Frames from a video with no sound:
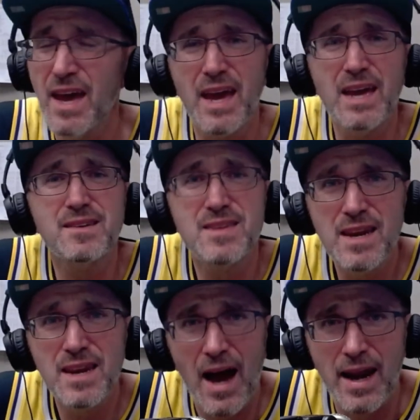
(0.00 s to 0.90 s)
It
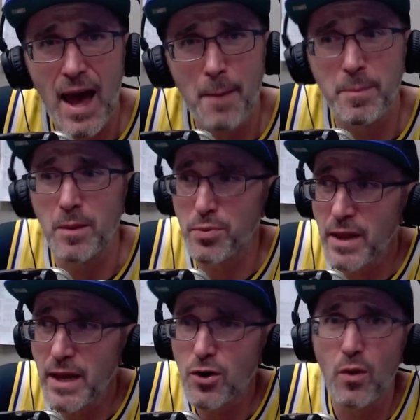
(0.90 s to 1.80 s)
did not happen.
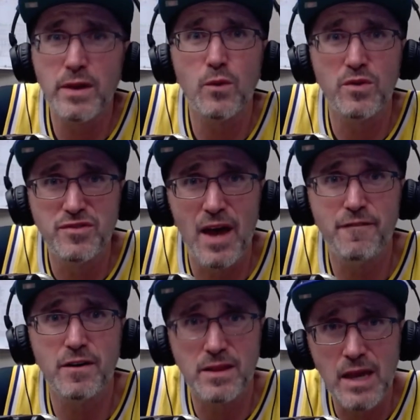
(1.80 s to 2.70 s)
Play calling was
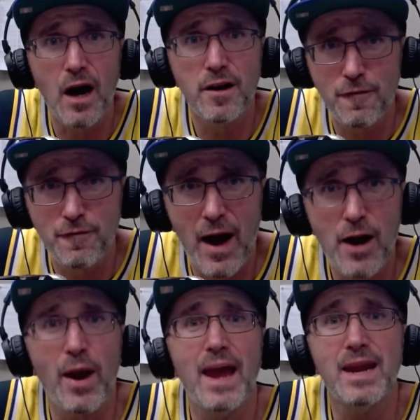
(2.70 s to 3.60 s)
definitely under
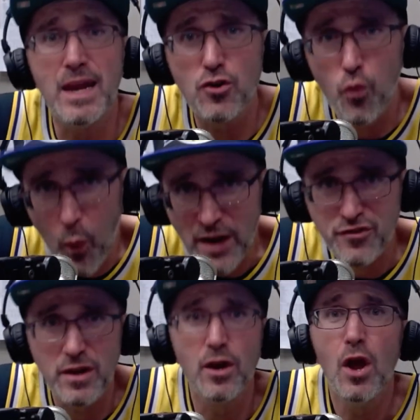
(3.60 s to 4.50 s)
fire and in
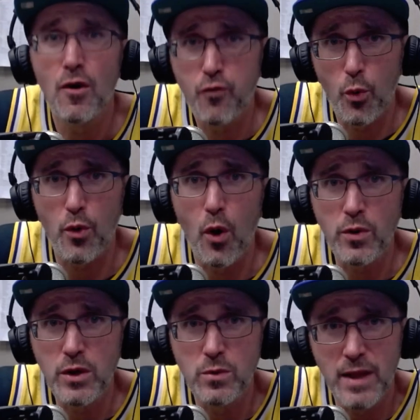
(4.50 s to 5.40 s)
question for
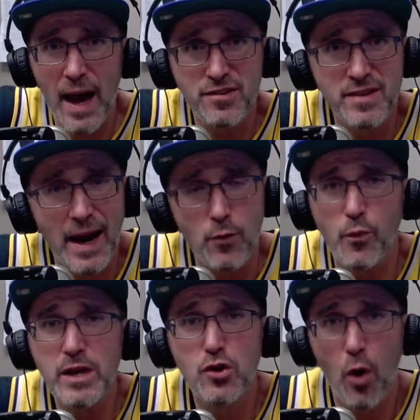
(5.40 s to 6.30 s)
OU last night.
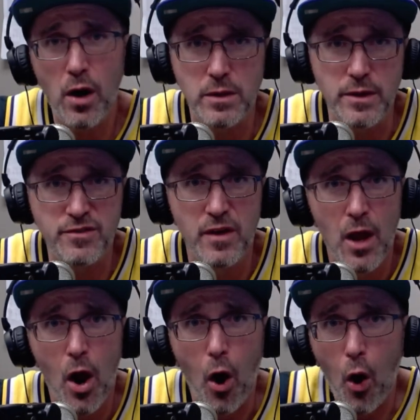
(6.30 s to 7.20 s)
Regardless,
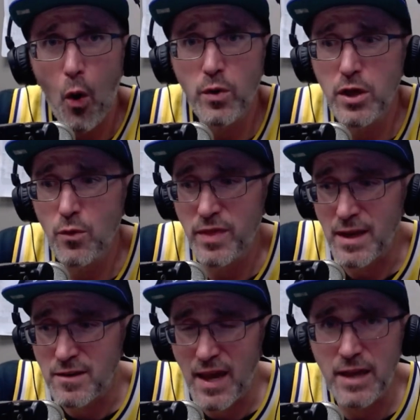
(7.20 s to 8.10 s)
OU
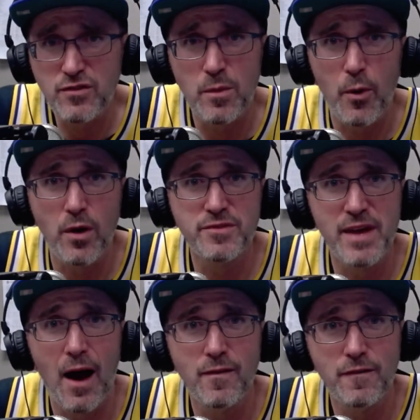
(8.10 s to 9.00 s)
then takes the ball
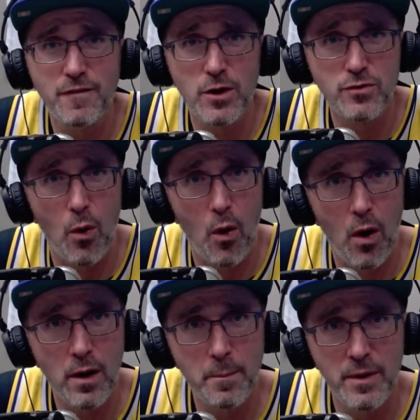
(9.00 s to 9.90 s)
down the field
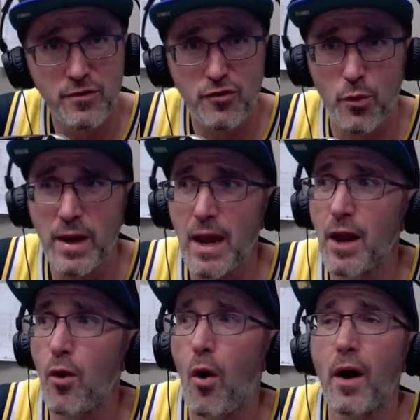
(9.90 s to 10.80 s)
on Missouri, and
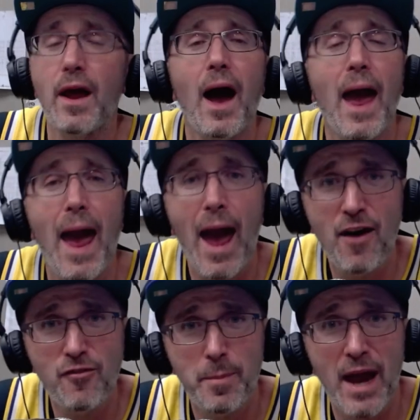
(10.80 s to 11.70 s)
on a
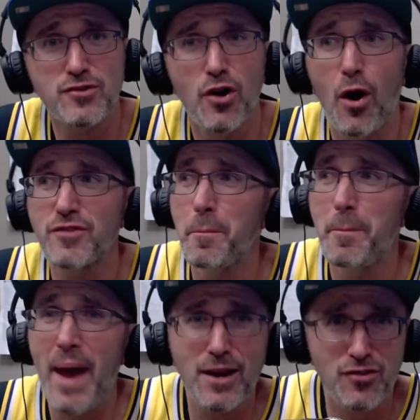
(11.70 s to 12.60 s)
halfback toss
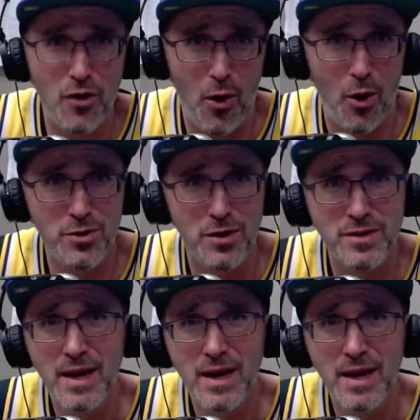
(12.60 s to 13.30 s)
back to Arnold,